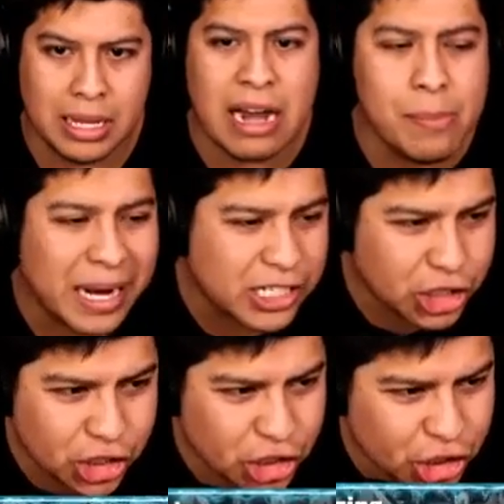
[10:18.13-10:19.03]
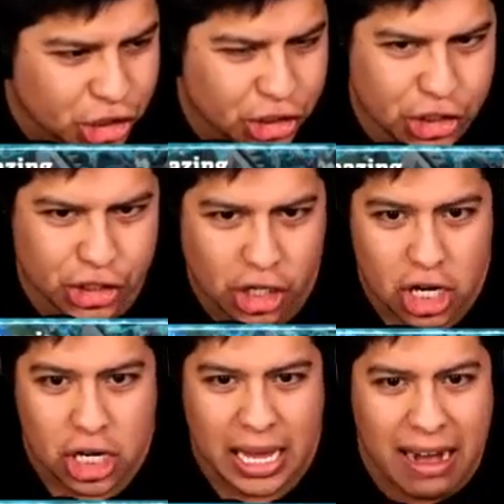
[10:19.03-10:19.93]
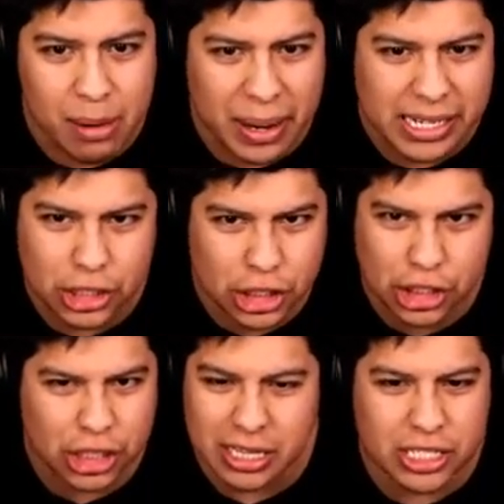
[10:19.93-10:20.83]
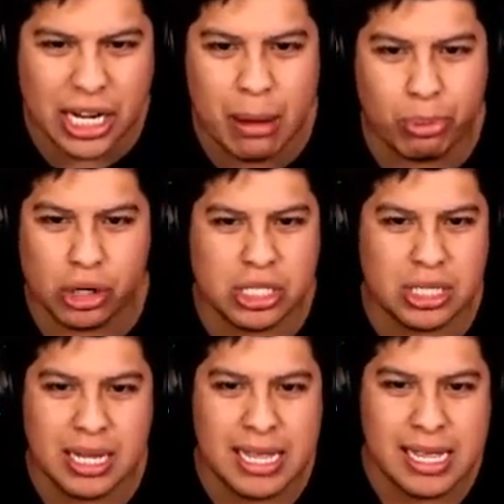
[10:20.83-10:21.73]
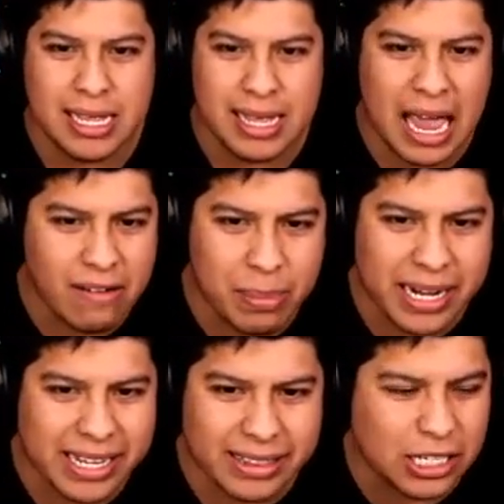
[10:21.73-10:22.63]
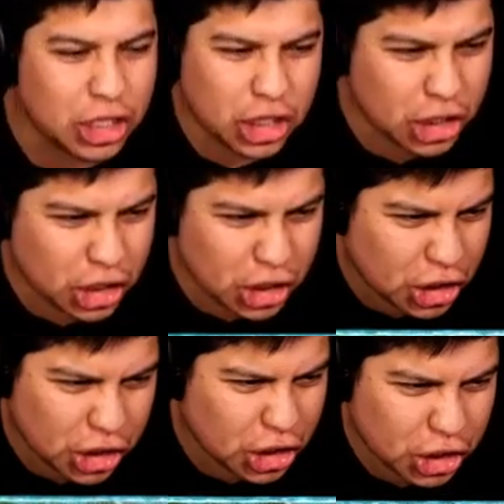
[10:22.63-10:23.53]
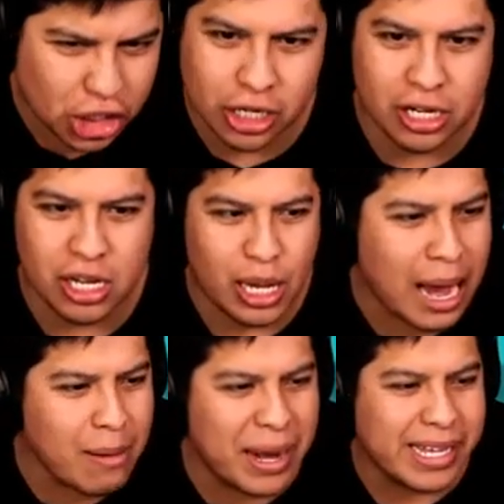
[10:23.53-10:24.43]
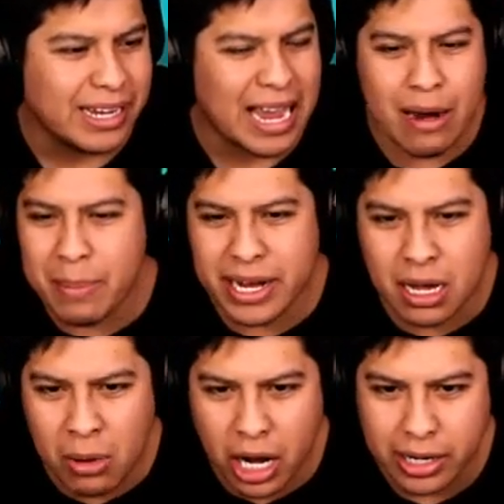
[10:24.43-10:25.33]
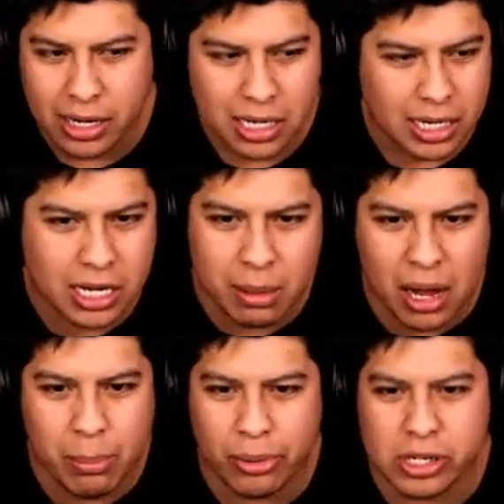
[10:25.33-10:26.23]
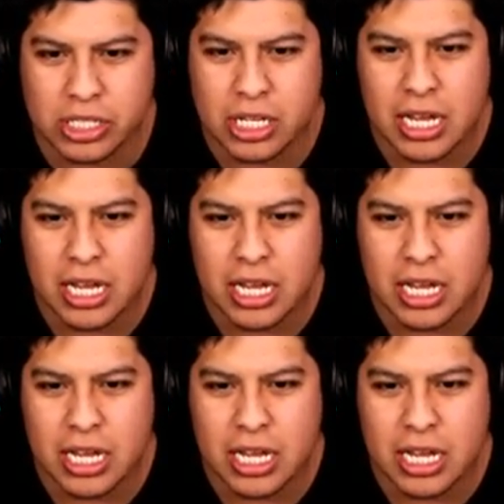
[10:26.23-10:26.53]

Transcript: Everybody shh. Everybody shh in the chat, boys. Everybody get the shh. Everybody, come on. Come on, boys.